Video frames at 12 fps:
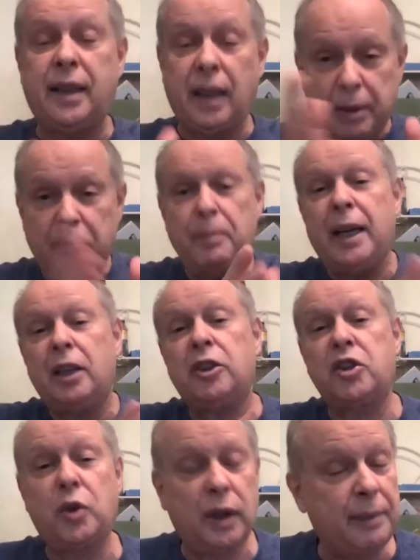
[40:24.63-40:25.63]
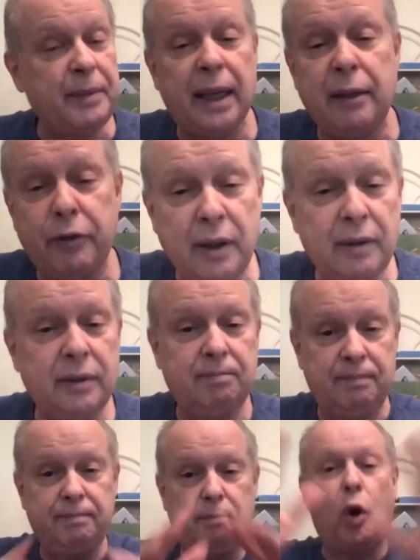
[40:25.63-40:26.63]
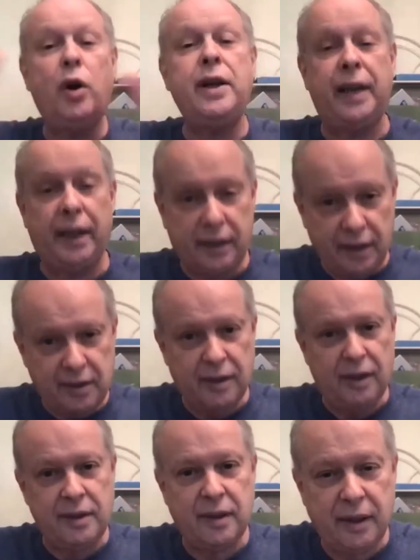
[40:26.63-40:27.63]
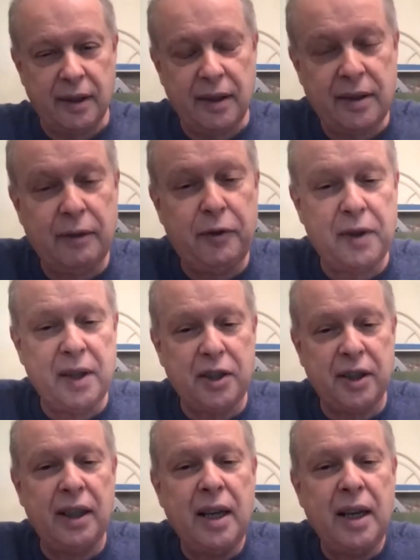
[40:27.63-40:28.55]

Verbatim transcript: I'm in a medical school. I'm not even born yet as, as, as a physician.